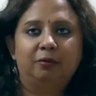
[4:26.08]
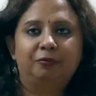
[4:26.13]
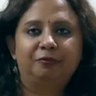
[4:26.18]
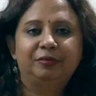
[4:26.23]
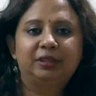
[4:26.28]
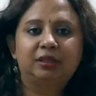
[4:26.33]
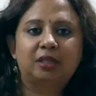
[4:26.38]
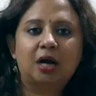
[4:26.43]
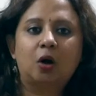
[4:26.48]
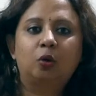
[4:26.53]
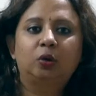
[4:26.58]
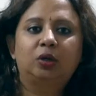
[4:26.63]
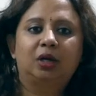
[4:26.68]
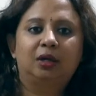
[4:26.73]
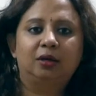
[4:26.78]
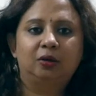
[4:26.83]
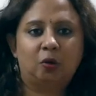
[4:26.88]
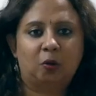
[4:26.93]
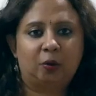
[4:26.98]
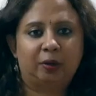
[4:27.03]
without
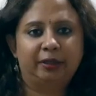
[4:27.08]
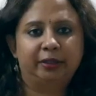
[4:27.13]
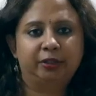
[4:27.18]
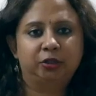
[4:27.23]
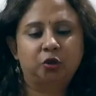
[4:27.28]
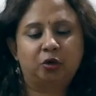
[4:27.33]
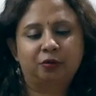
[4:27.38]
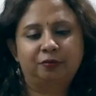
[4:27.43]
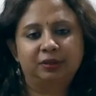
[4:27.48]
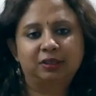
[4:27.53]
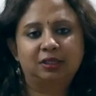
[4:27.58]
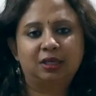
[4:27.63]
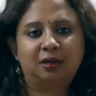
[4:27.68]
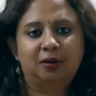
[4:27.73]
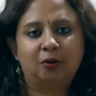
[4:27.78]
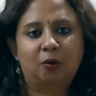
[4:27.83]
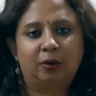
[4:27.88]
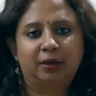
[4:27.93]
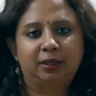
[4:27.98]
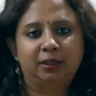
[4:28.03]
our knowledge or with our
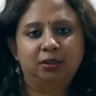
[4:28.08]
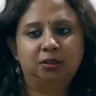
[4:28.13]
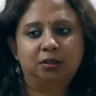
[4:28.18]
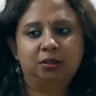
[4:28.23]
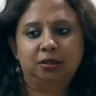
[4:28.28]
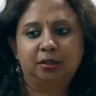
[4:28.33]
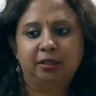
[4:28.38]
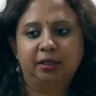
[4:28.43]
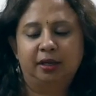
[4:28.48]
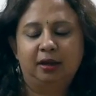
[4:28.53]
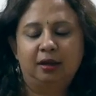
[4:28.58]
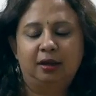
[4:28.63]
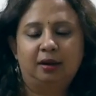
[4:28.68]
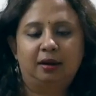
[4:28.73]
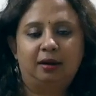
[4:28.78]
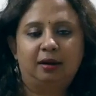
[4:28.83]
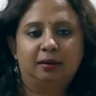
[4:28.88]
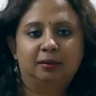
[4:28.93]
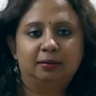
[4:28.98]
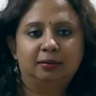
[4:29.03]
knowledge
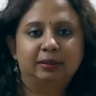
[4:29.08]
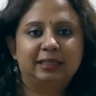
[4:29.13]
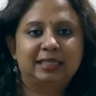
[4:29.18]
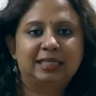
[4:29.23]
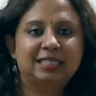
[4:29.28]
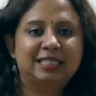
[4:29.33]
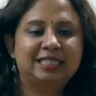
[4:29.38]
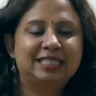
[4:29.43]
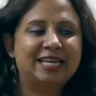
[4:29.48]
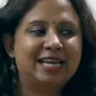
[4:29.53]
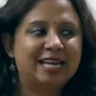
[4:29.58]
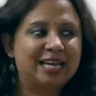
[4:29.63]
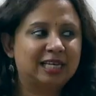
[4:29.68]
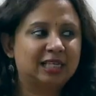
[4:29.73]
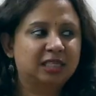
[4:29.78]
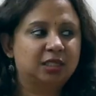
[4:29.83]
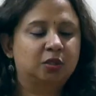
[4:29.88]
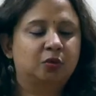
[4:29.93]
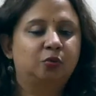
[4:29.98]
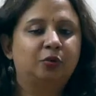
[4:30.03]
uh, these
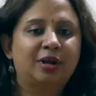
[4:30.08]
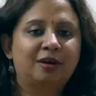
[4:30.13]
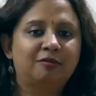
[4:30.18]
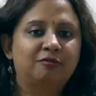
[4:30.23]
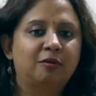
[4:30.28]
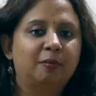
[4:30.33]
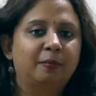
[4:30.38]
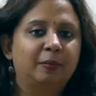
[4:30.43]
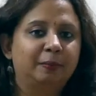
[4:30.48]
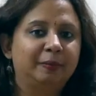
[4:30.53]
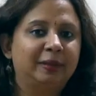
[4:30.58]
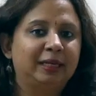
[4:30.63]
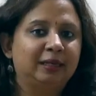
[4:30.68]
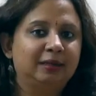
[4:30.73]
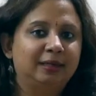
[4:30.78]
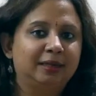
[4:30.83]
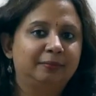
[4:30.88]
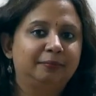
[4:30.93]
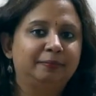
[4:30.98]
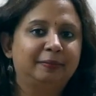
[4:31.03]
snakes would have
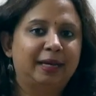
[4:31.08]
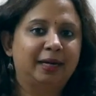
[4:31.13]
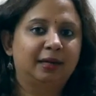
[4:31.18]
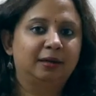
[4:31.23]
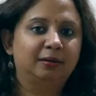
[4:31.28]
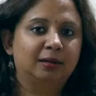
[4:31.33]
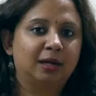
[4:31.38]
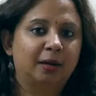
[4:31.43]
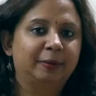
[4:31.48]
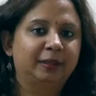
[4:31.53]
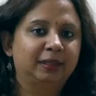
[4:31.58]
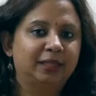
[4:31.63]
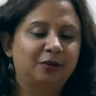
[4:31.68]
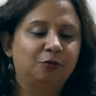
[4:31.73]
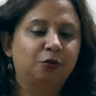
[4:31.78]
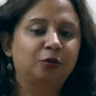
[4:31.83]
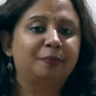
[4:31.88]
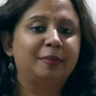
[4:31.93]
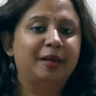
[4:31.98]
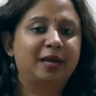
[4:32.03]
been made i mean they
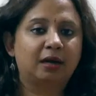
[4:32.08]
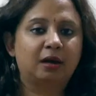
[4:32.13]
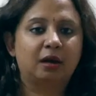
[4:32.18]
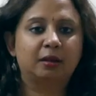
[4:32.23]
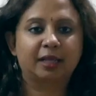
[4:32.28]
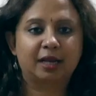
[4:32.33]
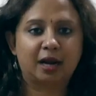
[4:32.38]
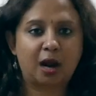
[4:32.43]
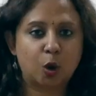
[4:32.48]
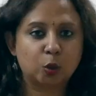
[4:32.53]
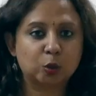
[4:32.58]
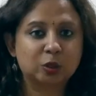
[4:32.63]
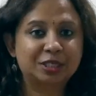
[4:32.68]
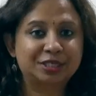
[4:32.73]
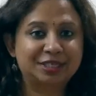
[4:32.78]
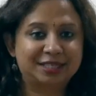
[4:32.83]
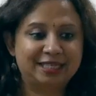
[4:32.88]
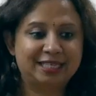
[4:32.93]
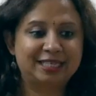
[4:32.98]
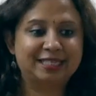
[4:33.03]
would make their
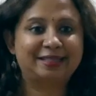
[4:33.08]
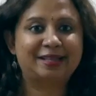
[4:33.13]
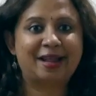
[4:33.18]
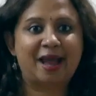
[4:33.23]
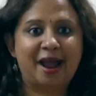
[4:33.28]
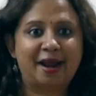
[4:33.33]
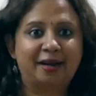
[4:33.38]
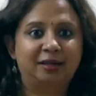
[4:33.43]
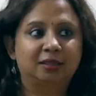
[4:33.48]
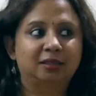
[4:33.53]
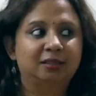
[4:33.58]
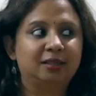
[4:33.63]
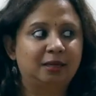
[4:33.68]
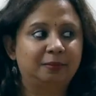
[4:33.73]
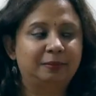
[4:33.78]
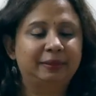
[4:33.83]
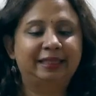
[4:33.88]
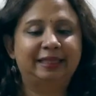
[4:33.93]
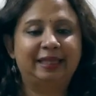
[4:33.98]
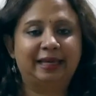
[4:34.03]
houses in these lands and
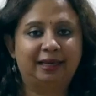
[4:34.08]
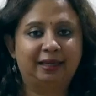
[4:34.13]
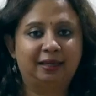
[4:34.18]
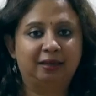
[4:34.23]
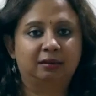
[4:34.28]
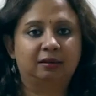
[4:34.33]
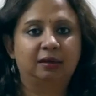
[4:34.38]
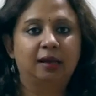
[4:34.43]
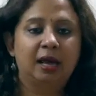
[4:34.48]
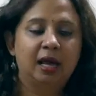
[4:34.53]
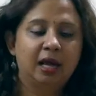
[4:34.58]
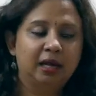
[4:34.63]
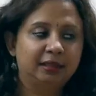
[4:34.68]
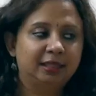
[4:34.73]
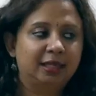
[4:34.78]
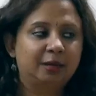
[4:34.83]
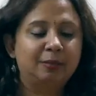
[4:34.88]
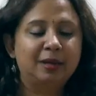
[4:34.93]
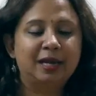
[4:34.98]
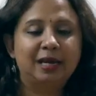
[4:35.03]
they'll be there
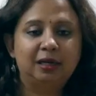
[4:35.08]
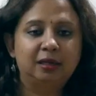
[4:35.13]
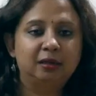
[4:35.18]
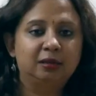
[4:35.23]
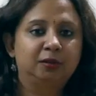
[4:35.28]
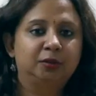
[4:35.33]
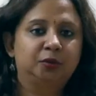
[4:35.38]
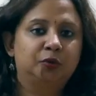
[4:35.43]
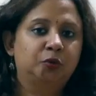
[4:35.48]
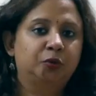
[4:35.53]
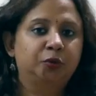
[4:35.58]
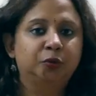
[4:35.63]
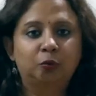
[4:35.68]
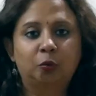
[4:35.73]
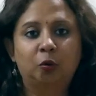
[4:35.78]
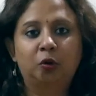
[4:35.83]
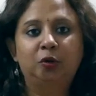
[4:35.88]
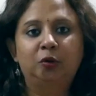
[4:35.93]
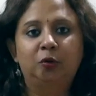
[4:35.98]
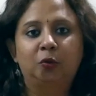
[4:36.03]
they'll be hidden so you
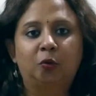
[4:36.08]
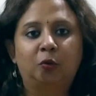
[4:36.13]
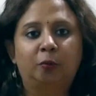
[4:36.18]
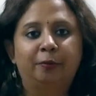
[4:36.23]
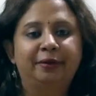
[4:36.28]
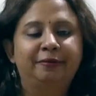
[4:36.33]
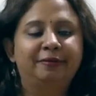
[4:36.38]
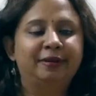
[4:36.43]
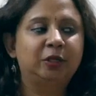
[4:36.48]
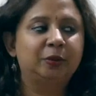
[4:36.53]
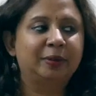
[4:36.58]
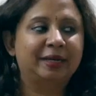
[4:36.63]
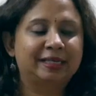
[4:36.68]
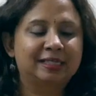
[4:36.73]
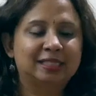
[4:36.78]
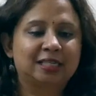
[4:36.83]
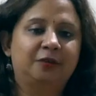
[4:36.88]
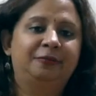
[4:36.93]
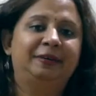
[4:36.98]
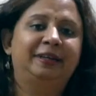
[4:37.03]
won't know but when you
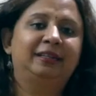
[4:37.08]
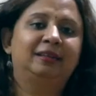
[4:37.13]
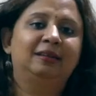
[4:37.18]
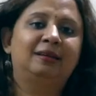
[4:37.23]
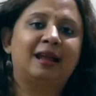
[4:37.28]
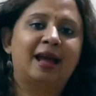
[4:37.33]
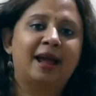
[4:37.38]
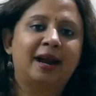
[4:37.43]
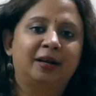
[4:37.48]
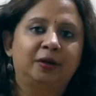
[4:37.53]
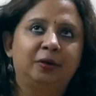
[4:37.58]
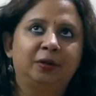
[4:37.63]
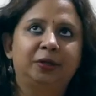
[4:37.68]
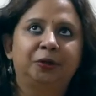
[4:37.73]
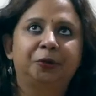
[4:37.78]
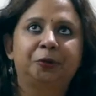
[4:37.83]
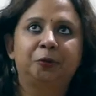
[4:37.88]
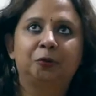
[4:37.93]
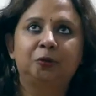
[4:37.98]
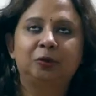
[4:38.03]
excavate the land and
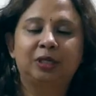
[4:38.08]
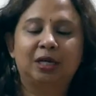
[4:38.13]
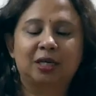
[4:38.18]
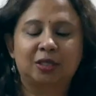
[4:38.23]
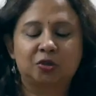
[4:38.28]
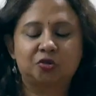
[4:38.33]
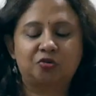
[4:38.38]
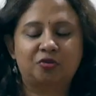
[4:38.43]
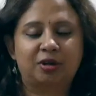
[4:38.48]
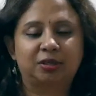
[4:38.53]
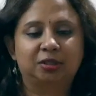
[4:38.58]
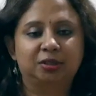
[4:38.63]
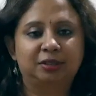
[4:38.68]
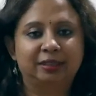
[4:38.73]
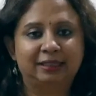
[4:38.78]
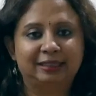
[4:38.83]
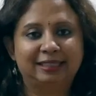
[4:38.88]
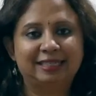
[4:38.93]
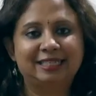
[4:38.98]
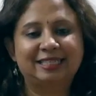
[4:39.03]
you do the
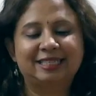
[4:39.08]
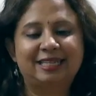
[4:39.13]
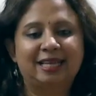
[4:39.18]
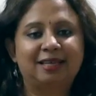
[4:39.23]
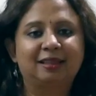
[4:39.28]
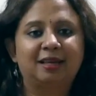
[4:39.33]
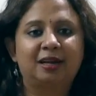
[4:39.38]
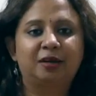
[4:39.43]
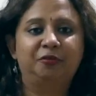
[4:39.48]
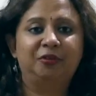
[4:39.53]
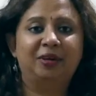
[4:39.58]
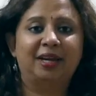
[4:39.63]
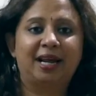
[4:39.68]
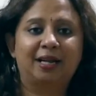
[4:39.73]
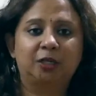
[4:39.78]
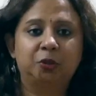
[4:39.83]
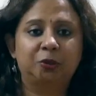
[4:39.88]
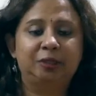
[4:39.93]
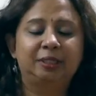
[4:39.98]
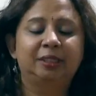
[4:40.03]
construction and things like that we are
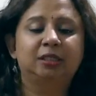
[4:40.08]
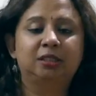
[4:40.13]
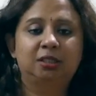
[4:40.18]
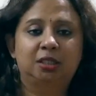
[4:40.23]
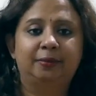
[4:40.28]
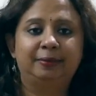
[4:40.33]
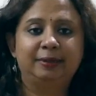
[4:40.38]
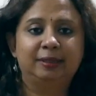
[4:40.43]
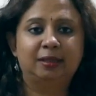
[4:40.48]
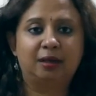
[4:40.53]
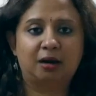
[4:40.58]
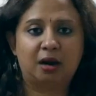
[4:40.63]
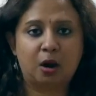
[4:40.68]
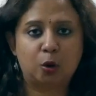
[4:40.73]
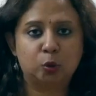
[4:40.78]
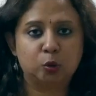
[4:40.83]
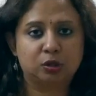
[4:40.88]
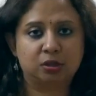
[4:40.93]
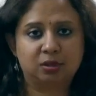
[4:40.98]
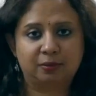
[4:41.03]
actually disturbing their
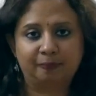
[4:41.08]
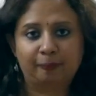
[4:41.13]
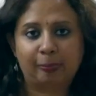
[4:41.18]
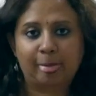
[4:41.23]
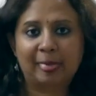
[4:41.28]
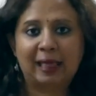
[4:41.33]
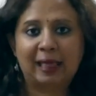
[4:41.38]
house